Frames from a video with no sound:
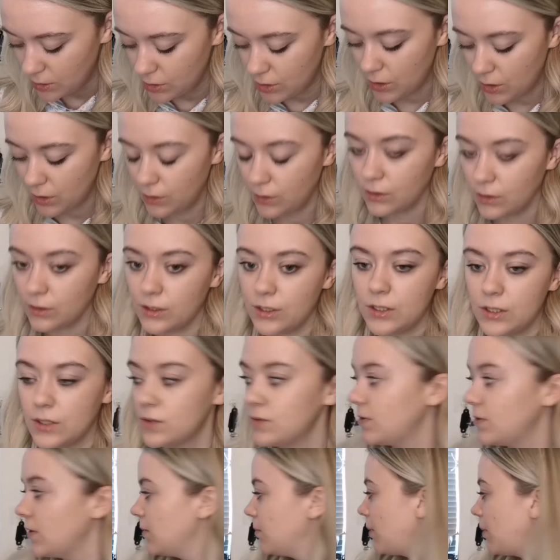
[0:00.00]
2
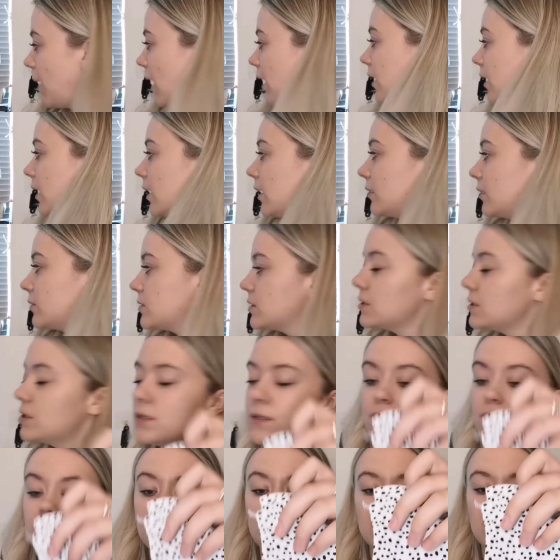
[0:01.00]
notches for the back. I'll have to
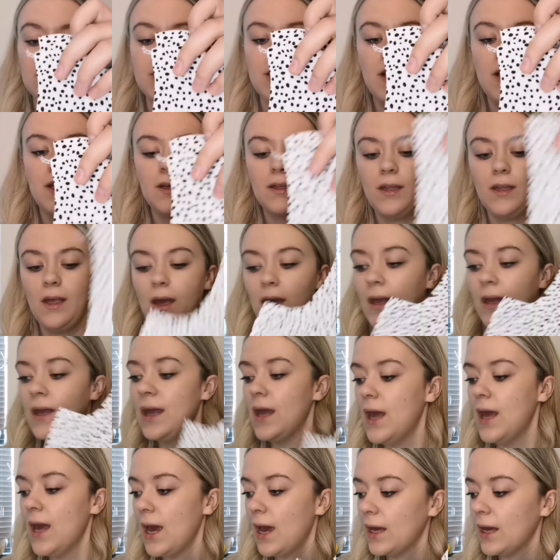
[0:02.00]
just double check that.
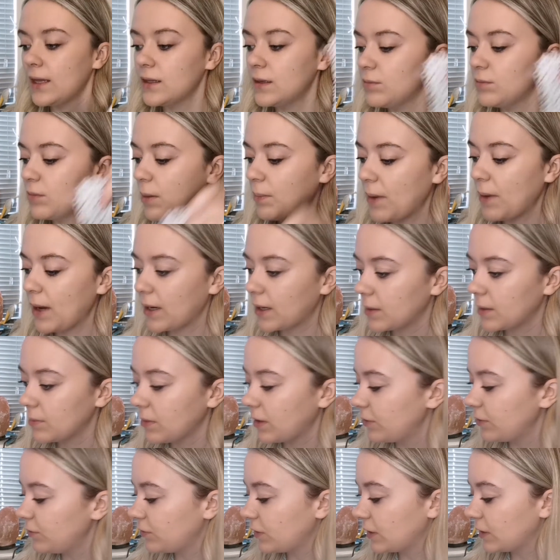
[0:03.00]
And then my back and
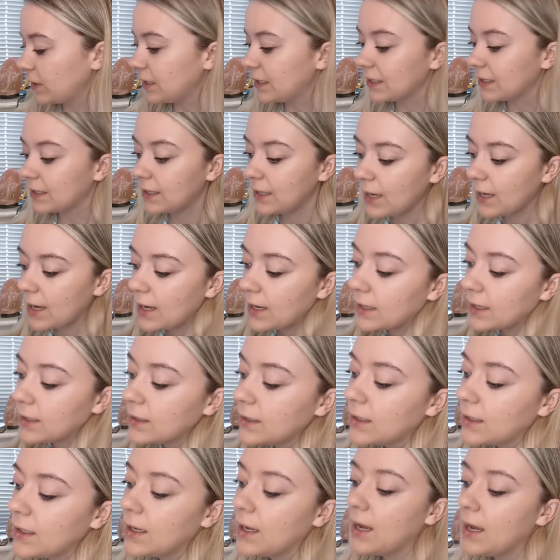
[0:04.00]
my front
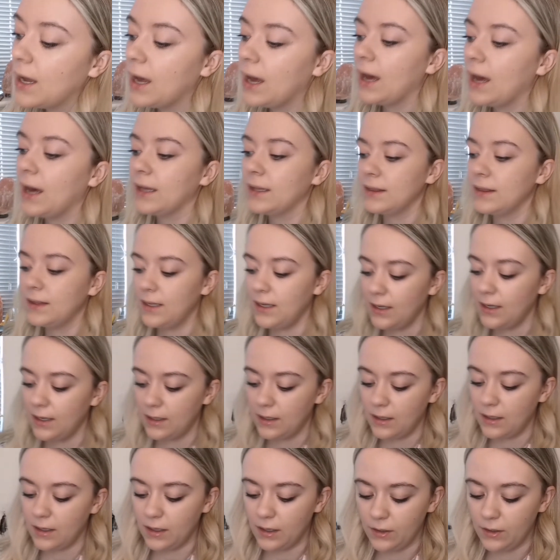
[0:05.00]
again. And
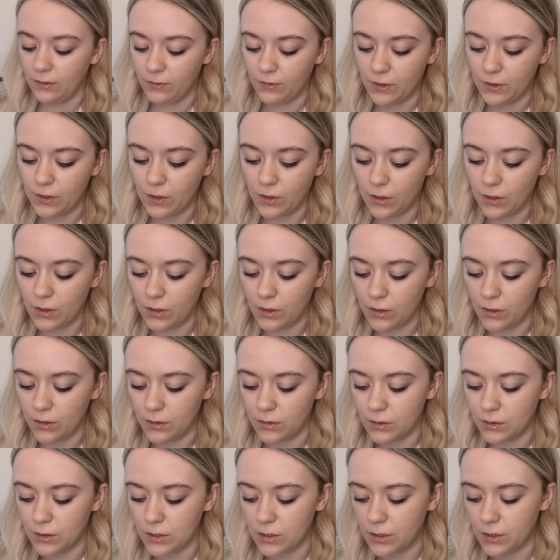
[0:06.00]
then I've got...